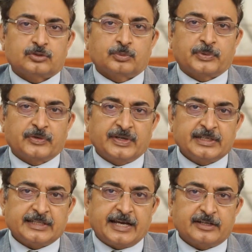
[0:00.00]
to
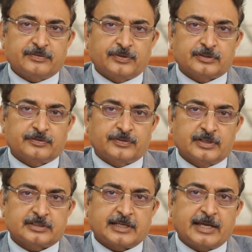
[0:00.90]
prevent that for the
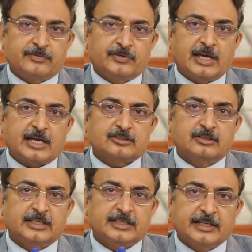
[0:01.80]
first time we
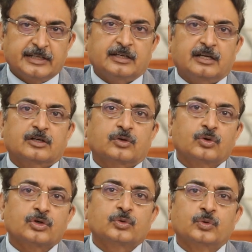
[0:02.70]
actually did a
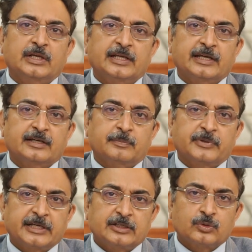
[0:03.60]
core cooling and a
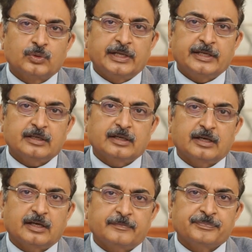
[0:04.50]
brain cooling
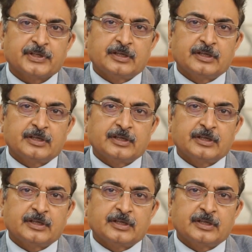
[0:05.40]
uh,